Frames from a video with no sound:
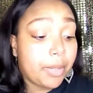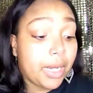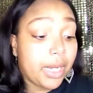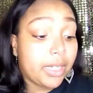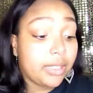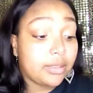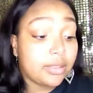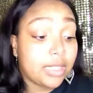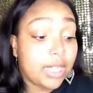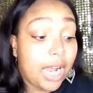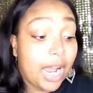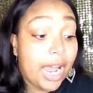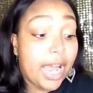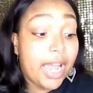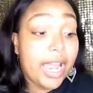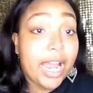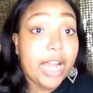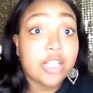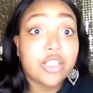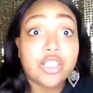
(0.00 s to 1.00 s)
But
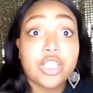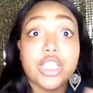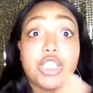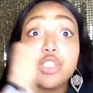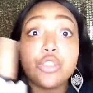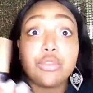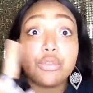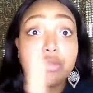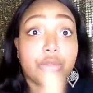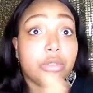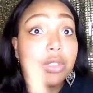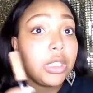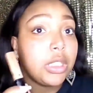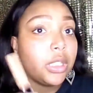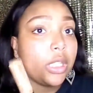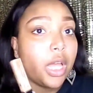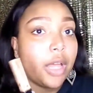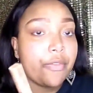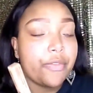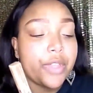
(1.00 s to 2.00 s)
I actually
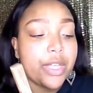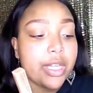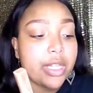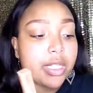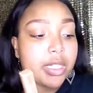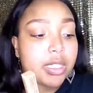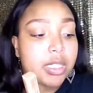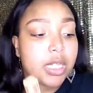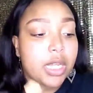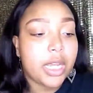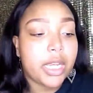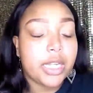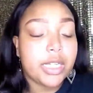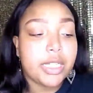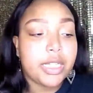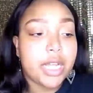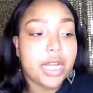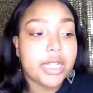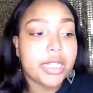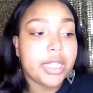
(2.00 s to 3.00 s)
truly love this.
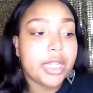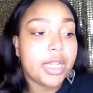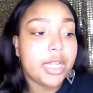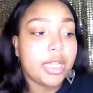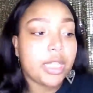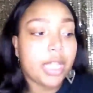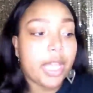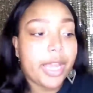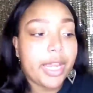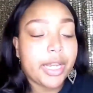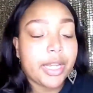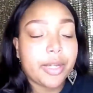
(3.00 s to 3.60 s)
It doesn't